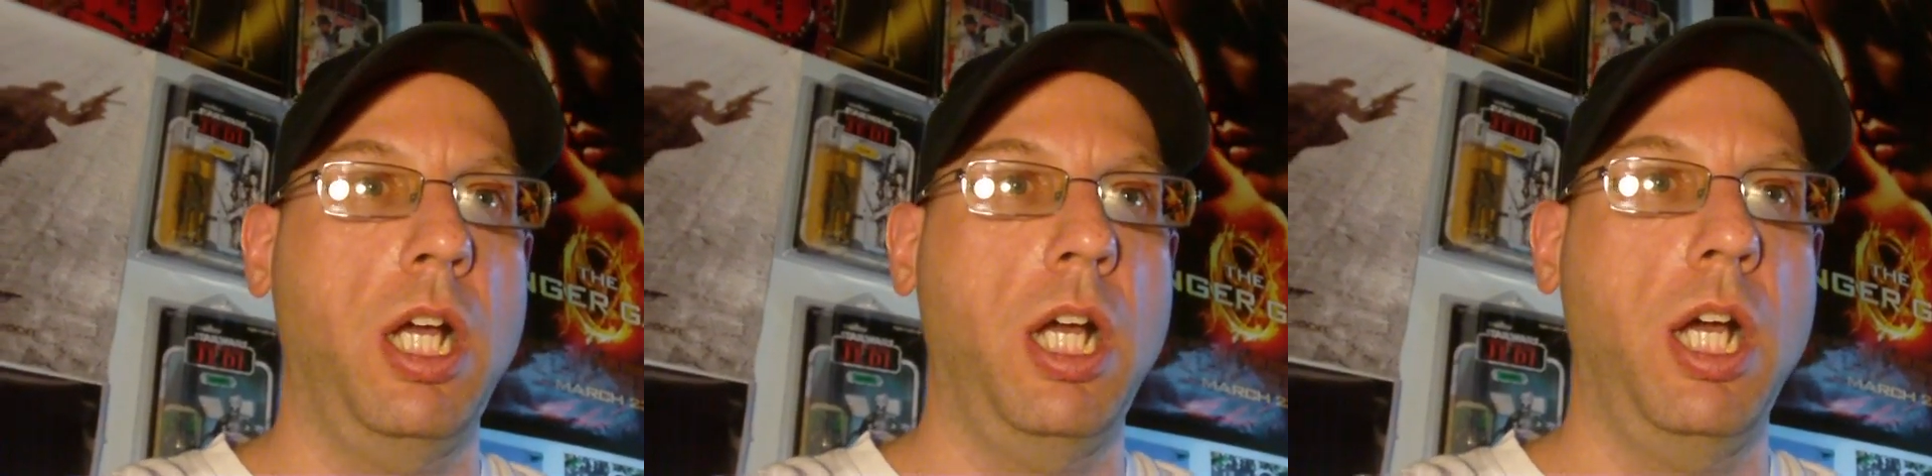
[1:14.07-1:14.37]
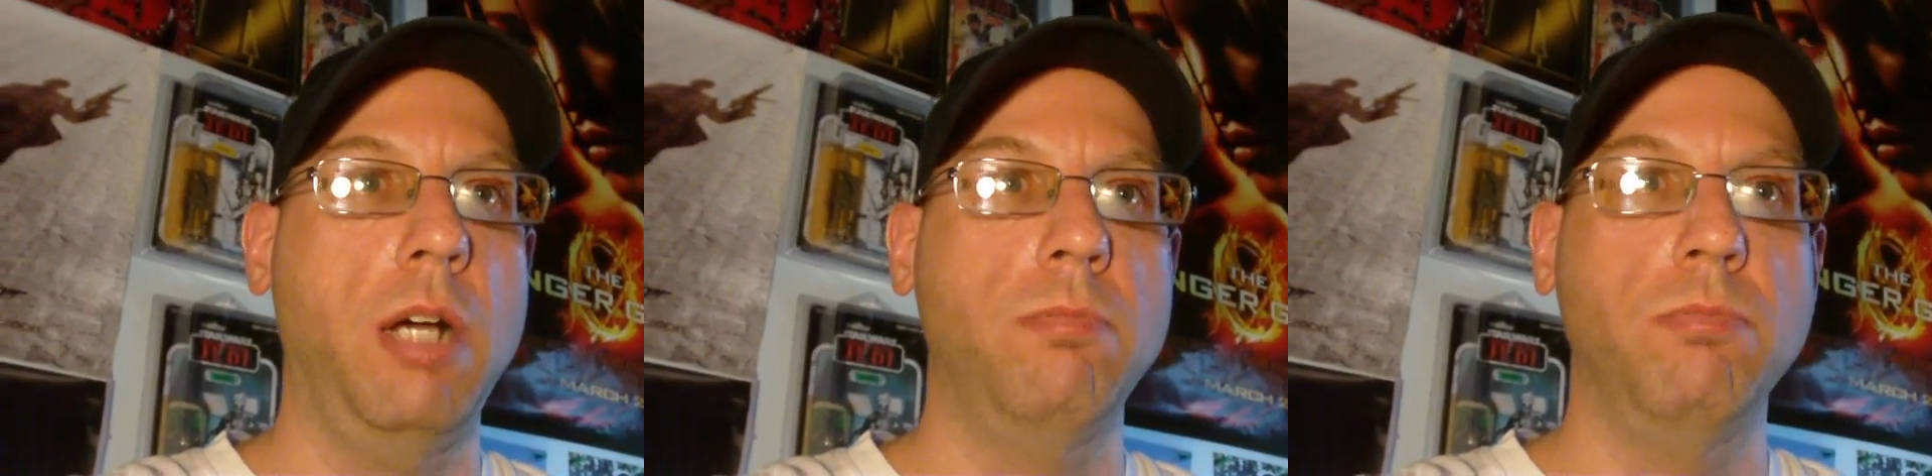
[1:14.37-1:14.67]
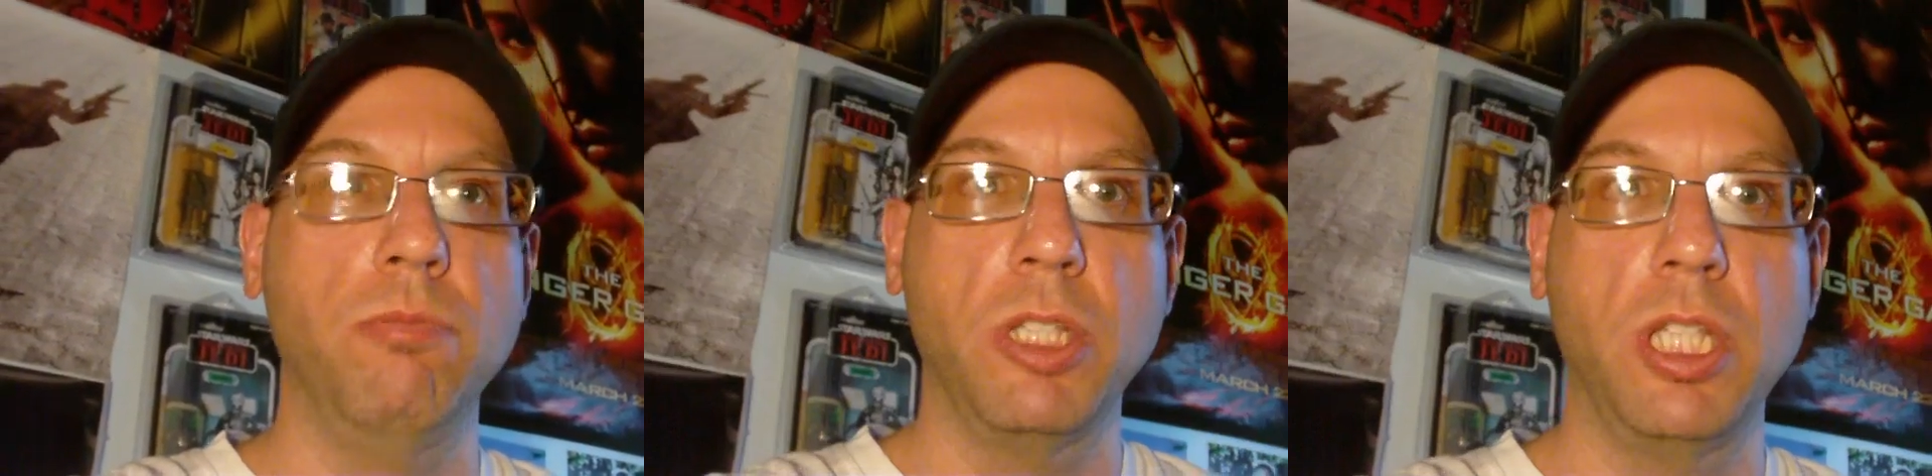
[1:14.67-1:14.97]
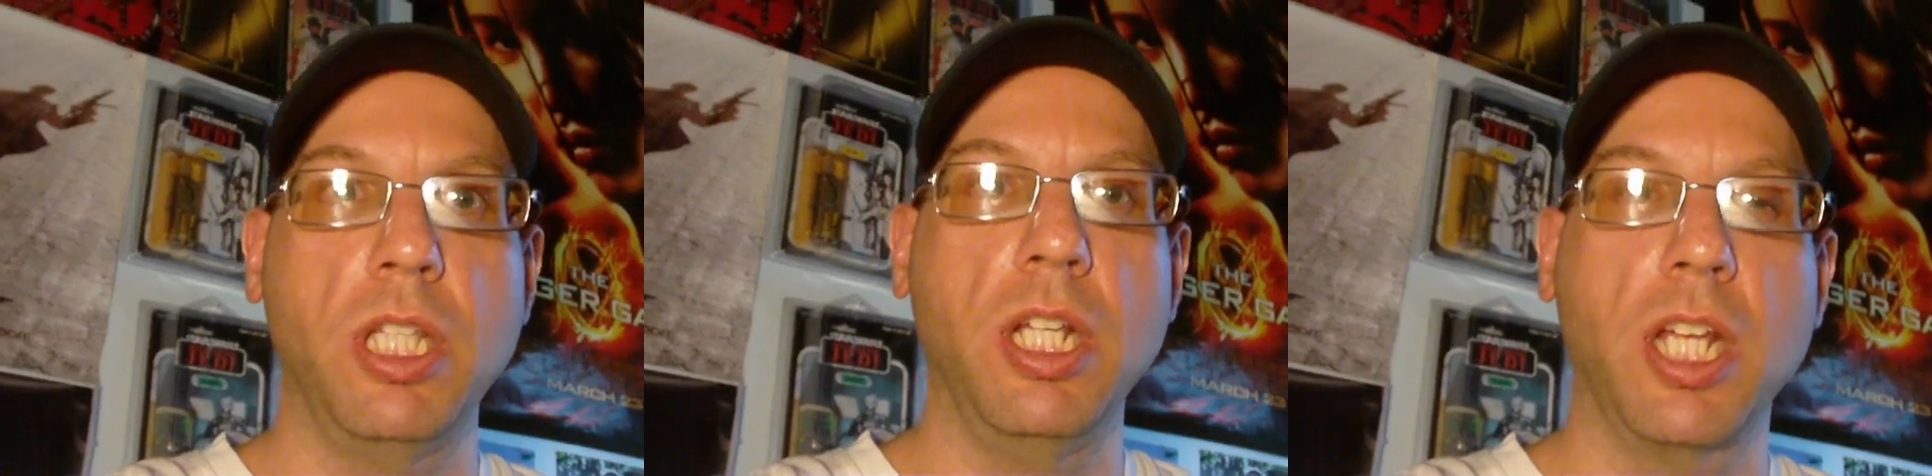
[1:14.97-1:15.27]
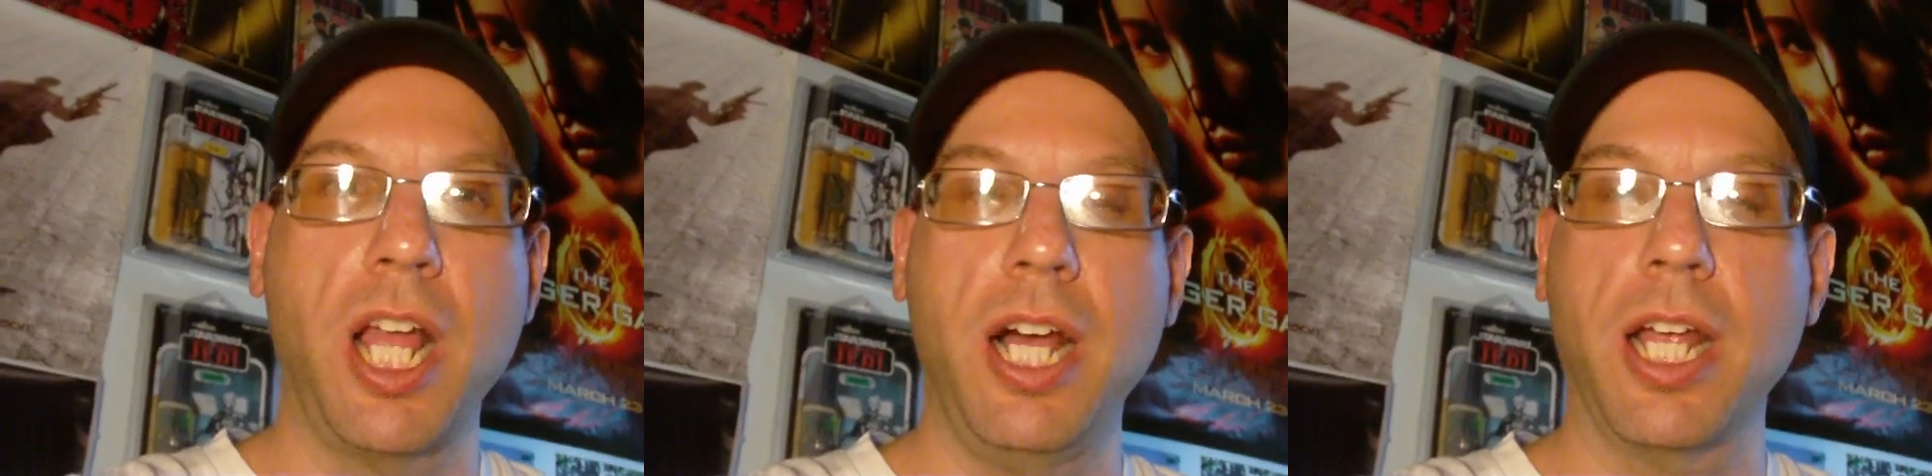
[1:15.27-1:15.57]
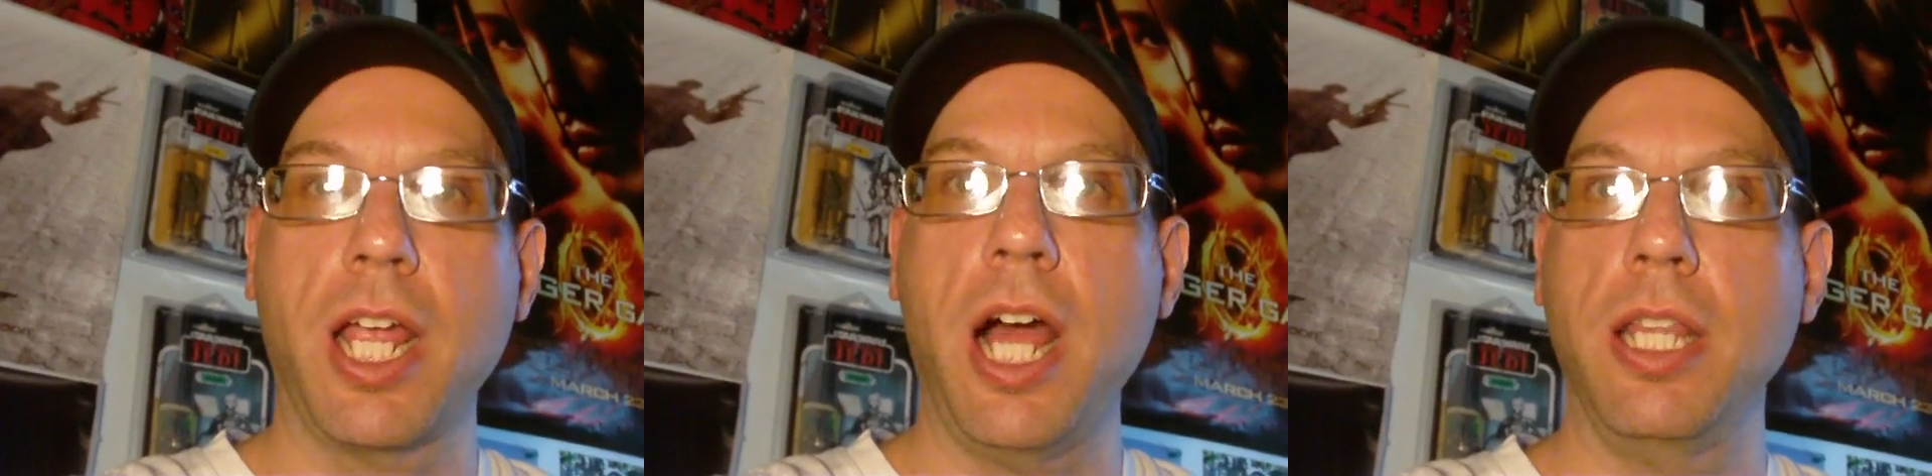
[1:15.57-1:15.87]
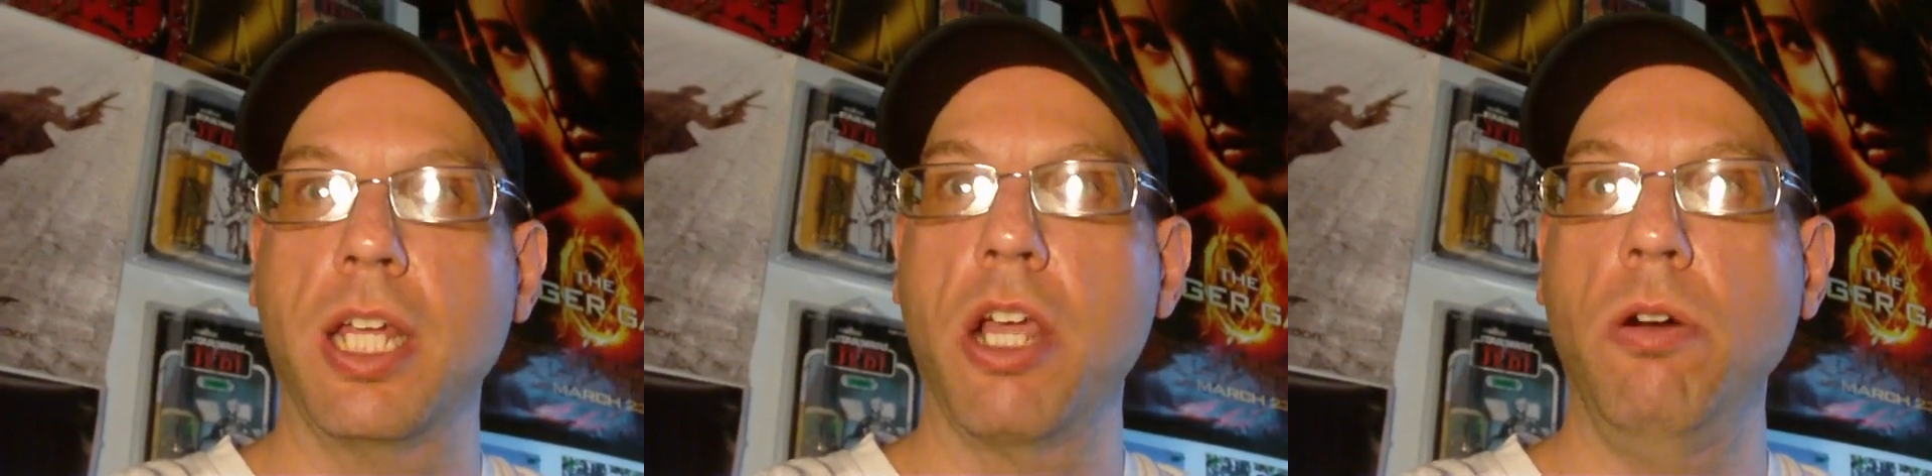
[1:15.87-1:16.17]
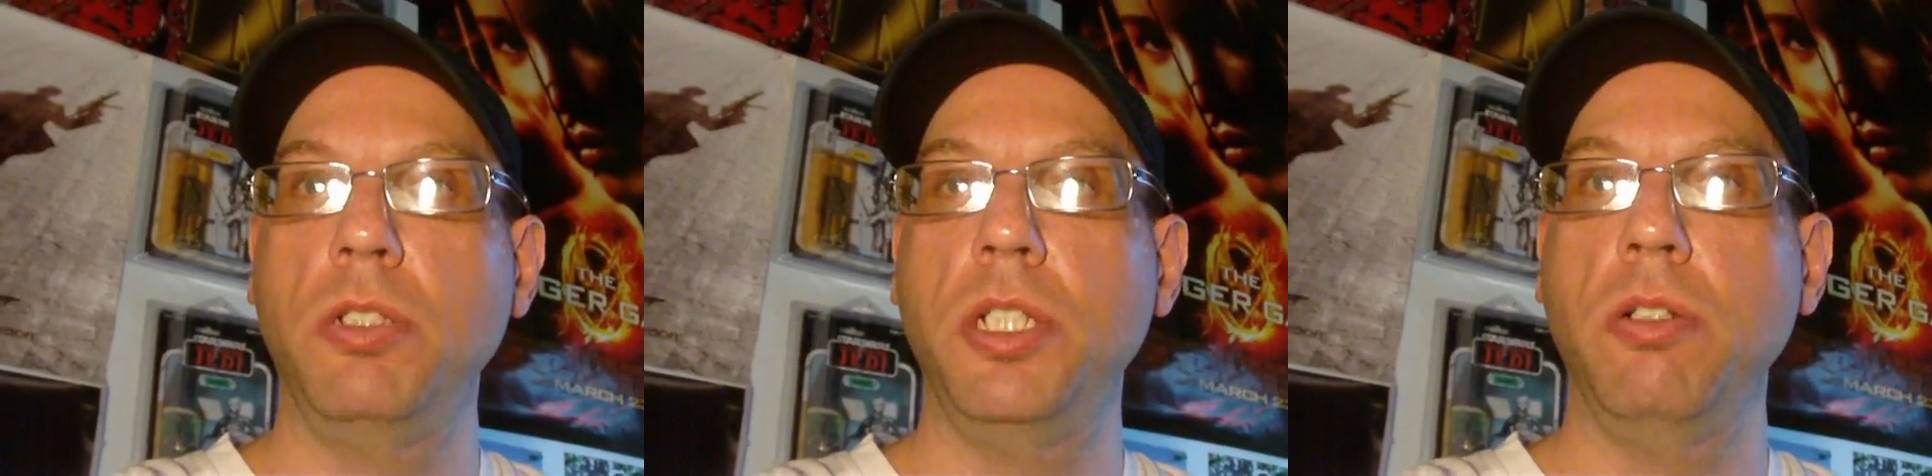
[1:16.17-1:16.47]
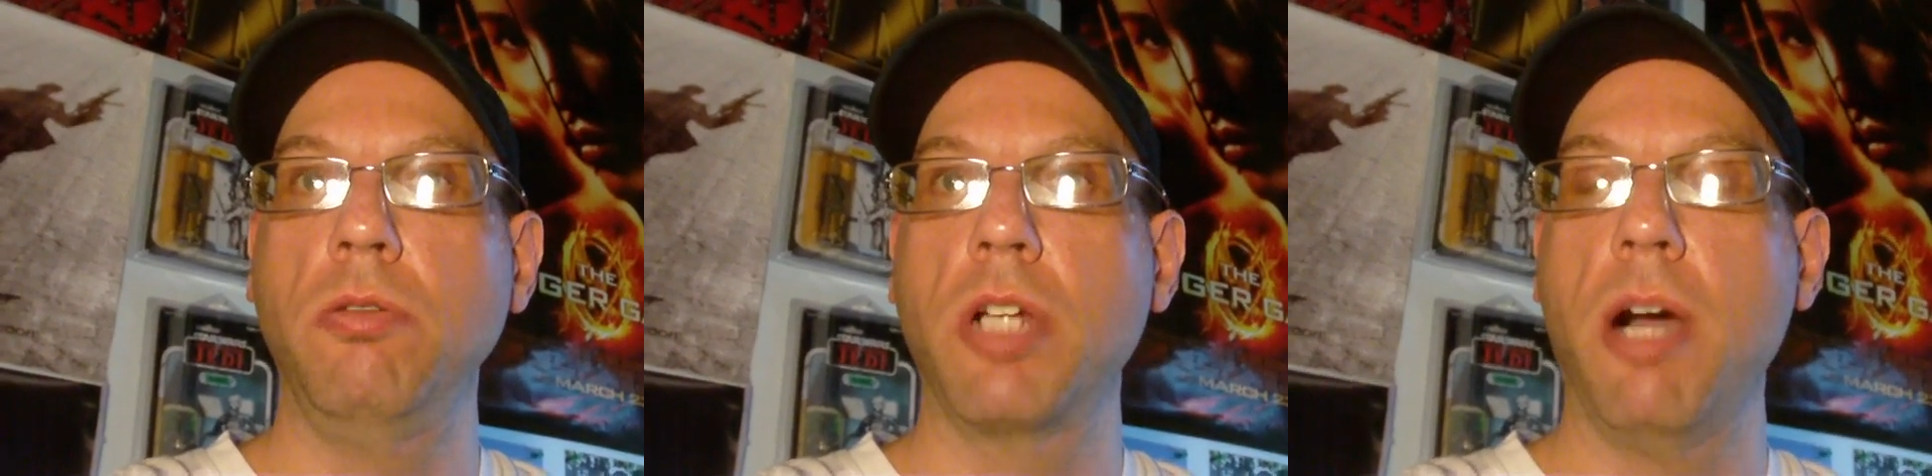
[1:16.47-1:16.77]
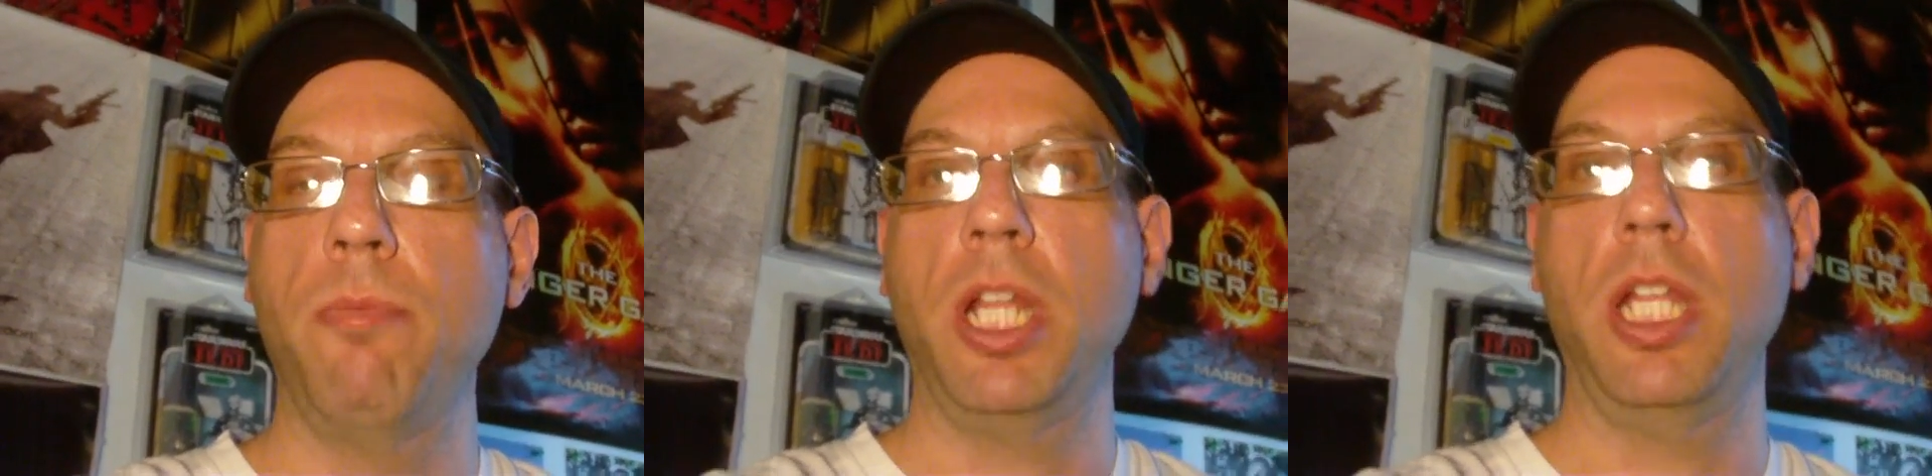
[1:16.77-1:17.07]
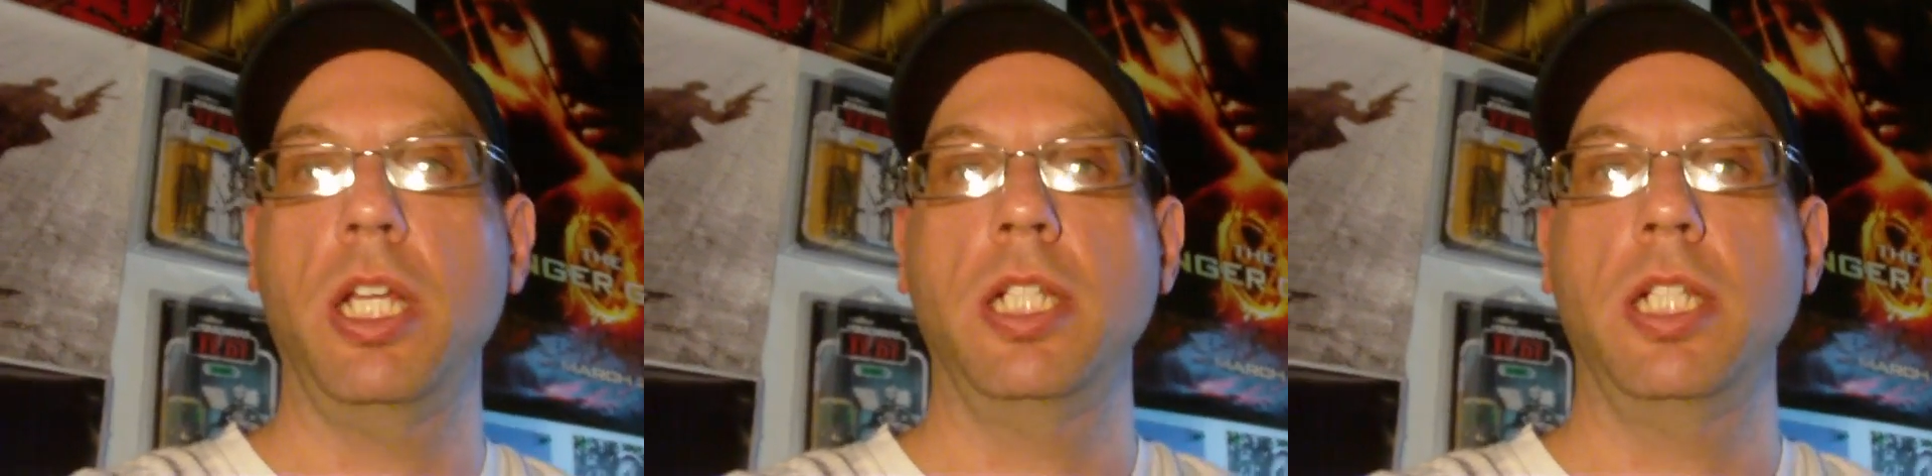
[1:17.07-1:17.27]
kind of the go-to company.